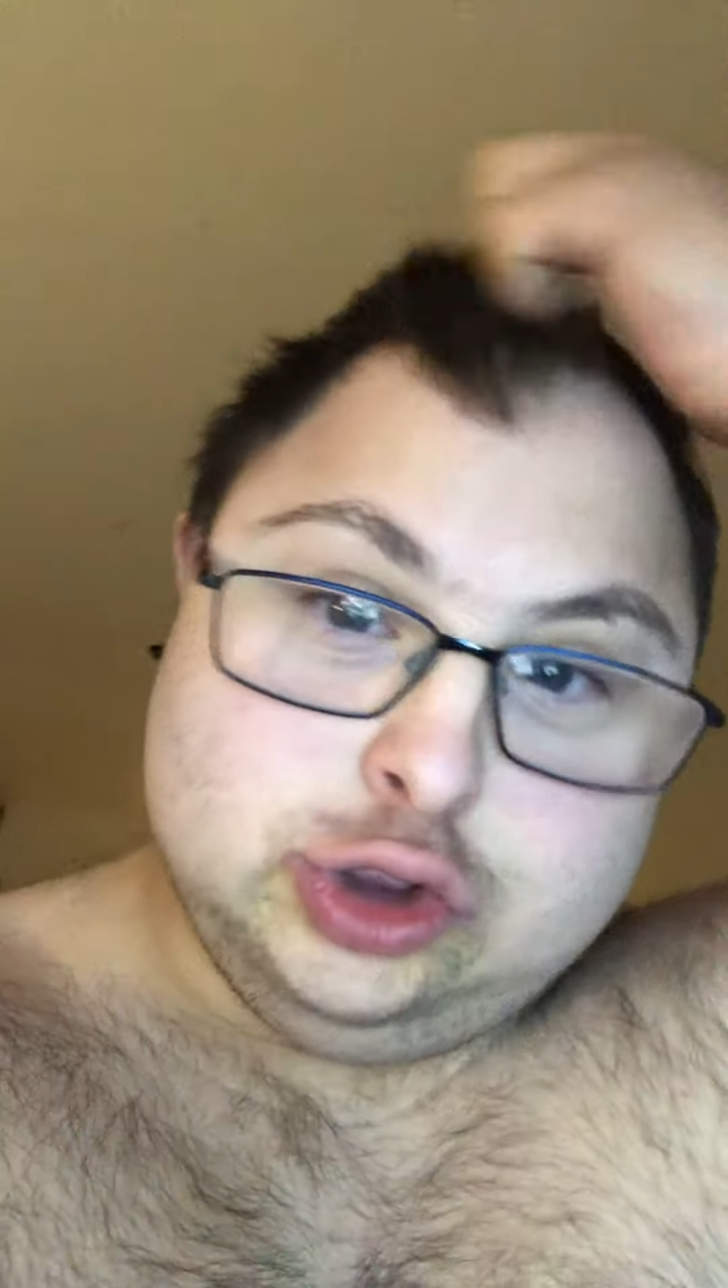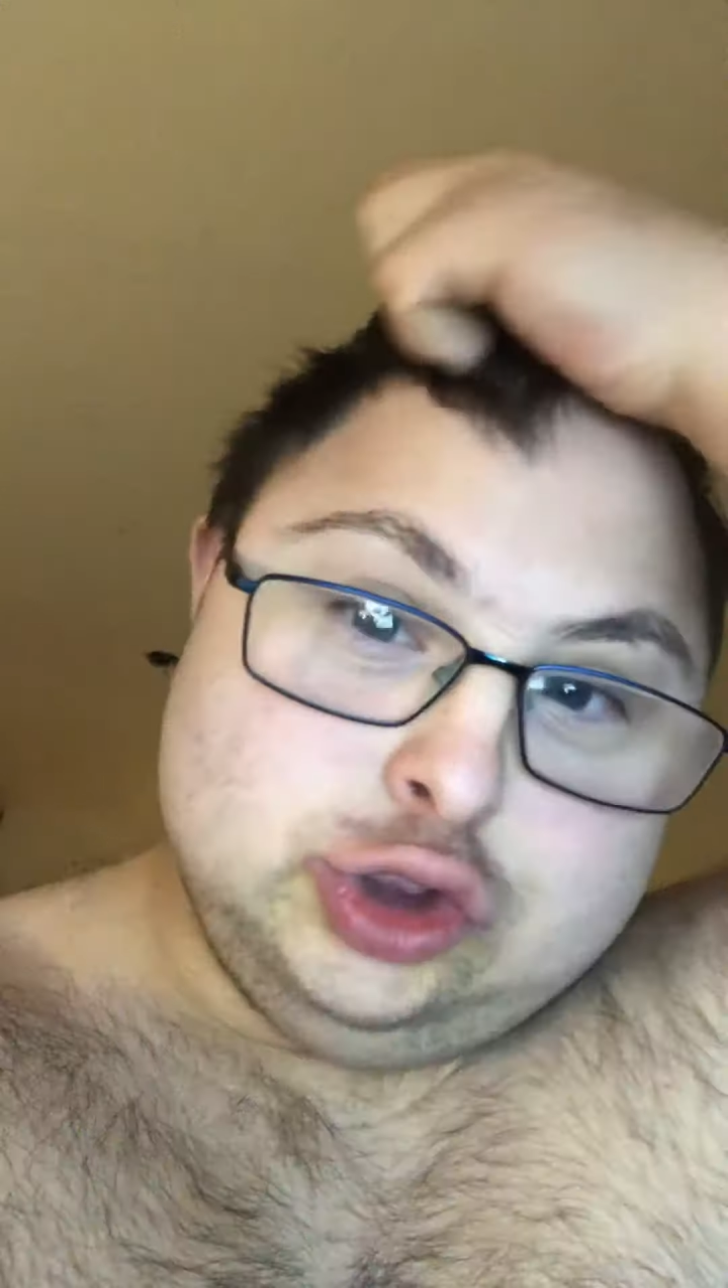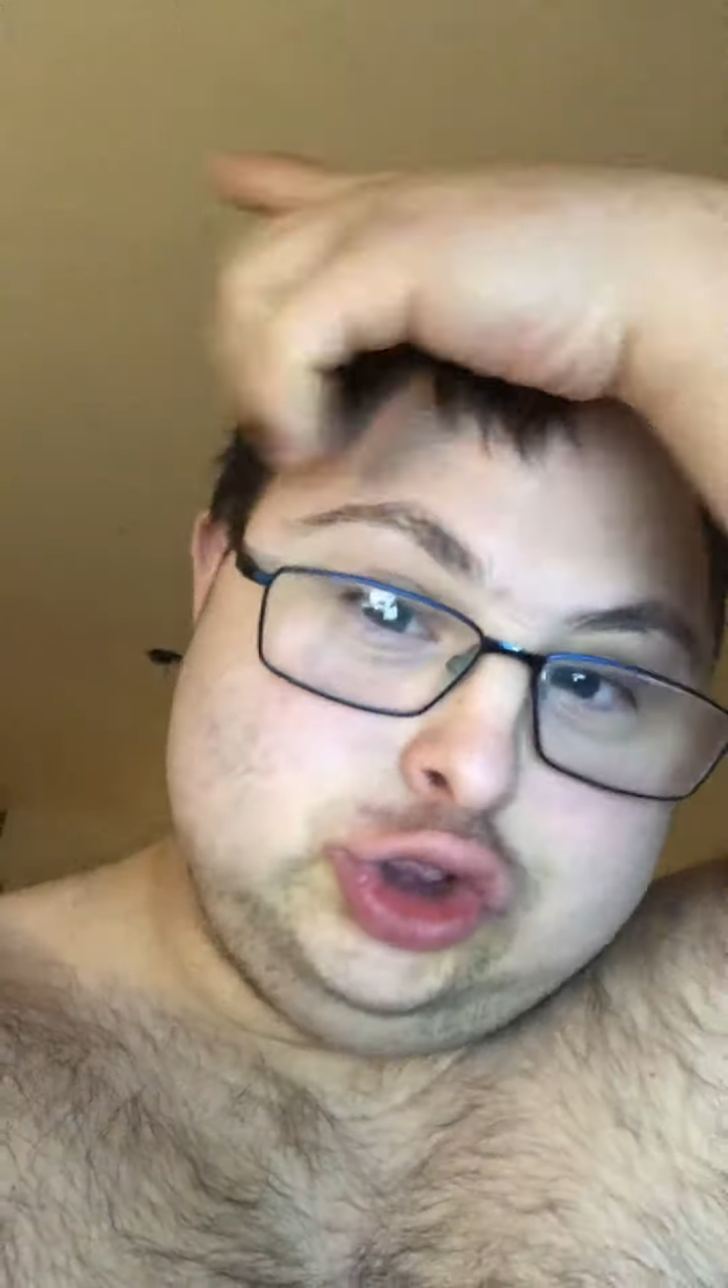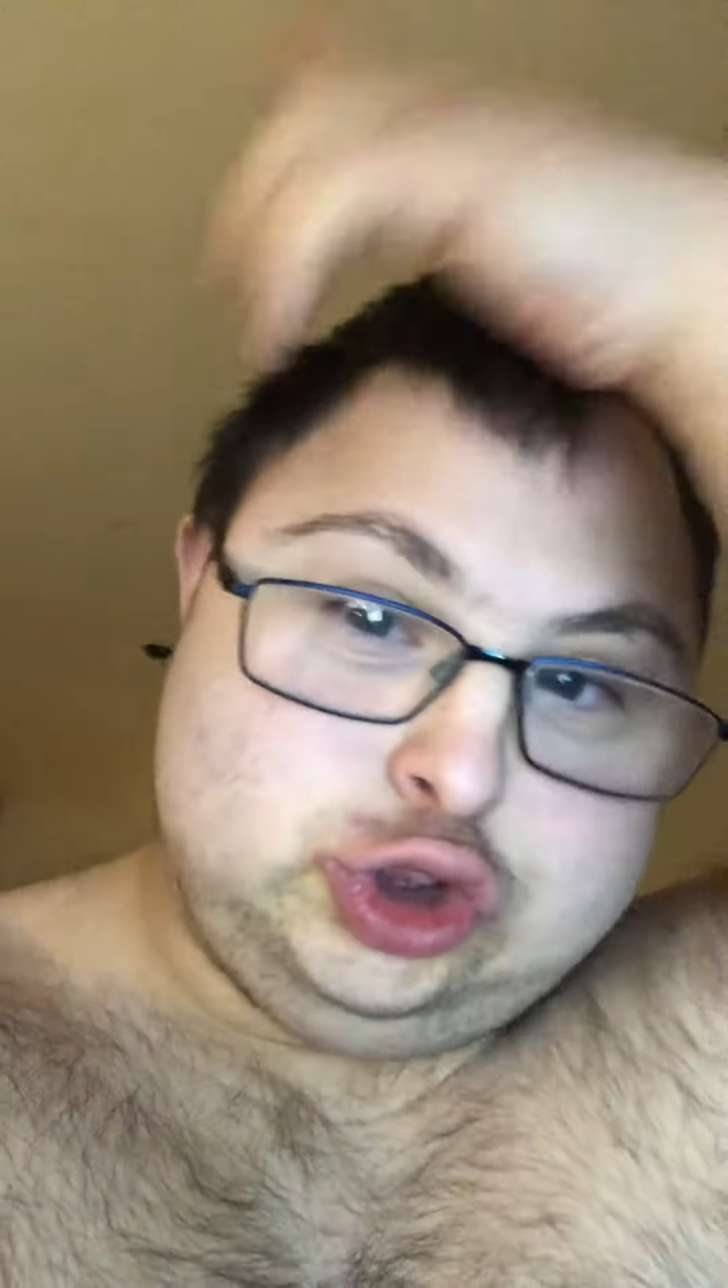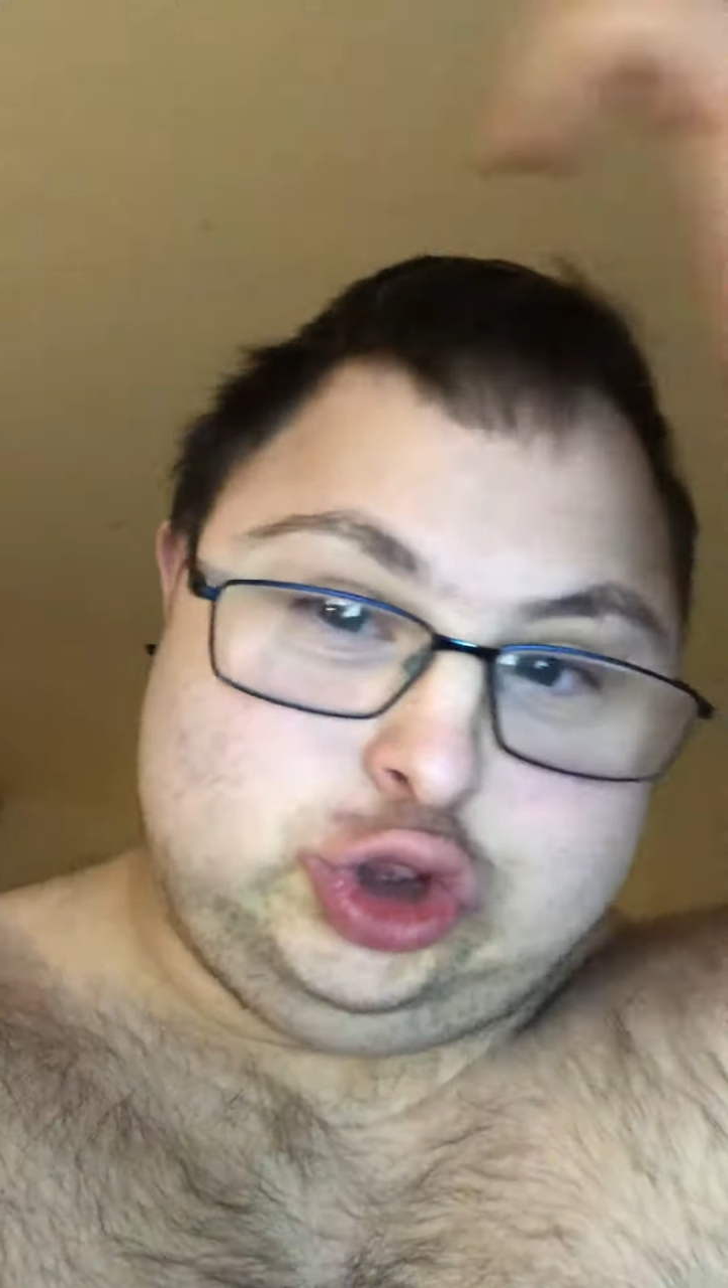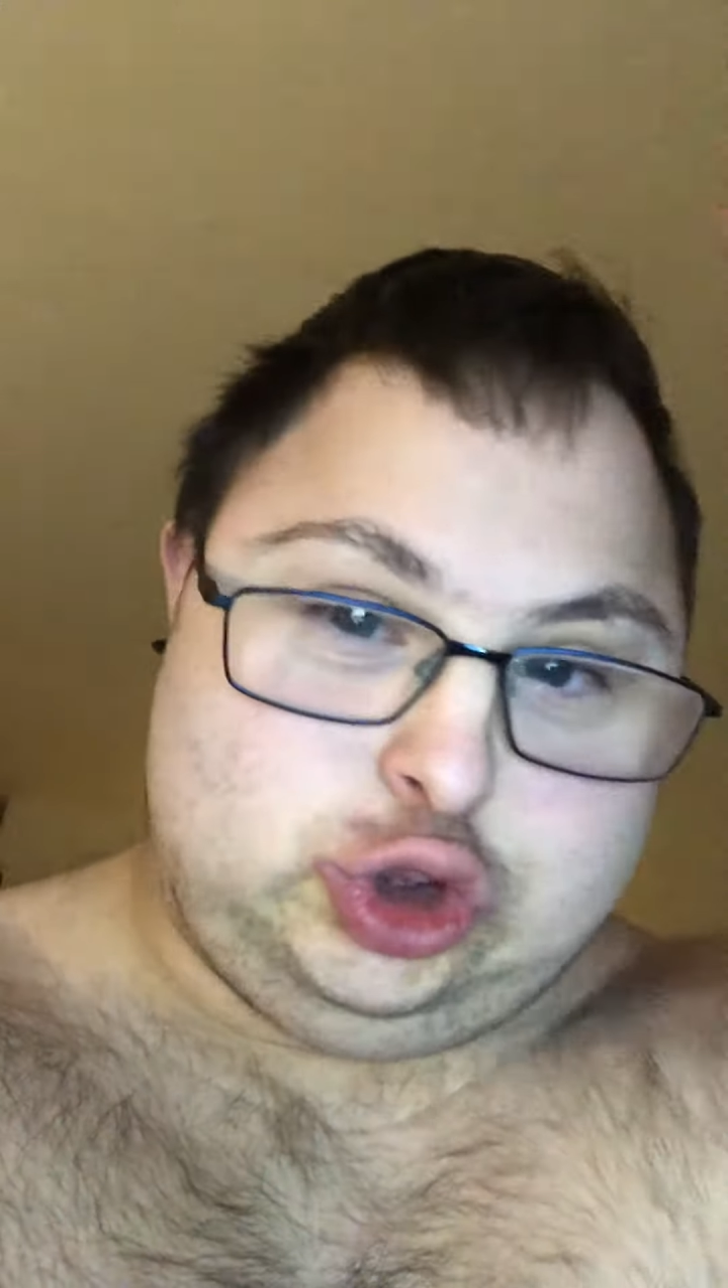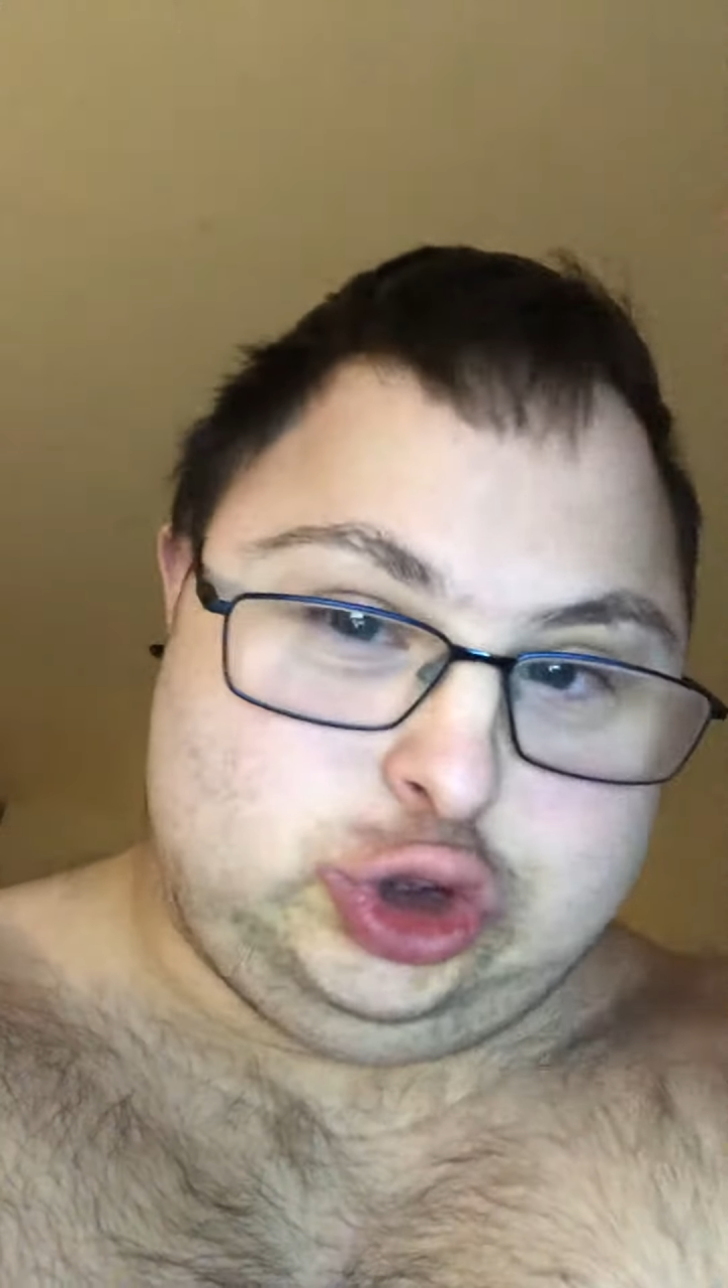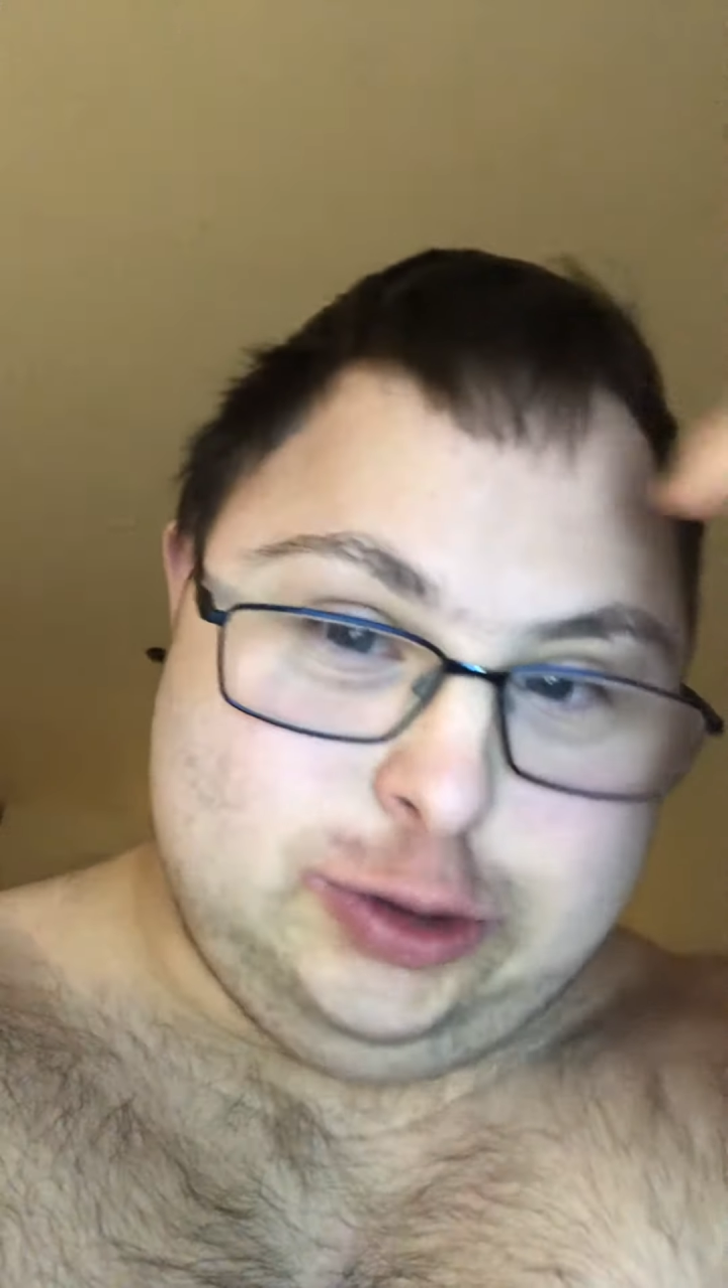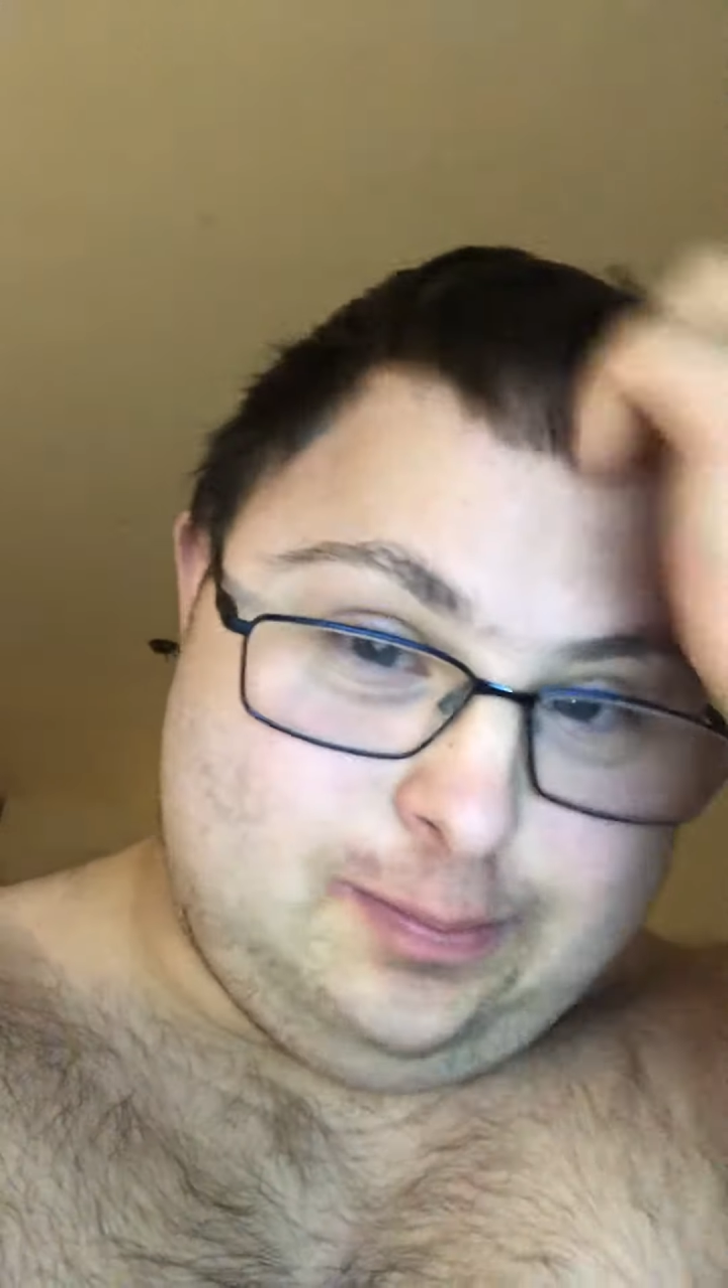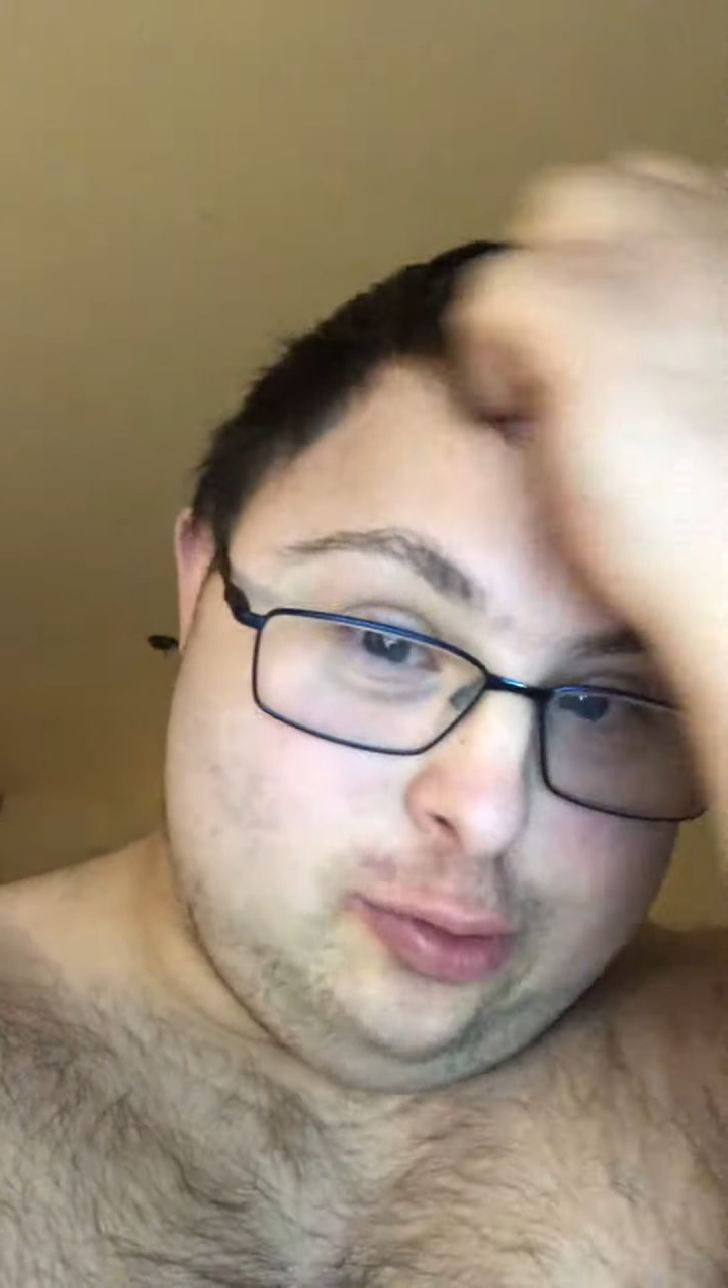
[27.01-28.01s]

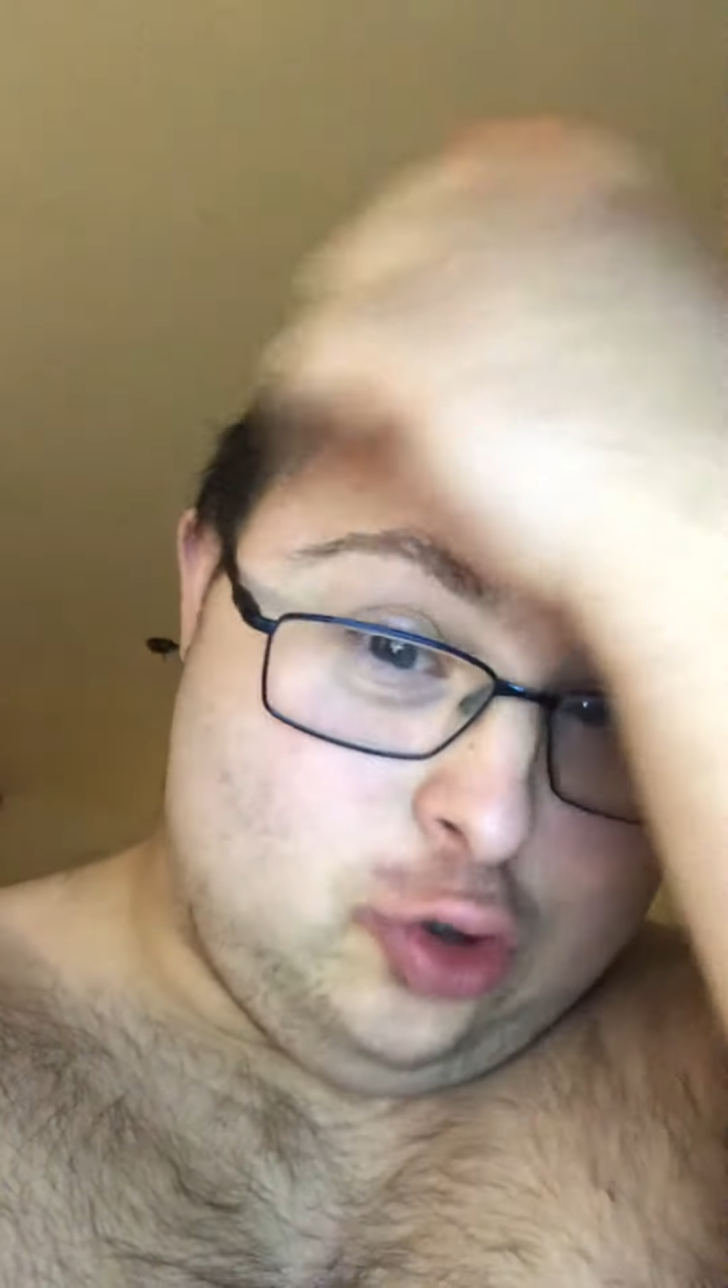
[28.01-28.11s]
super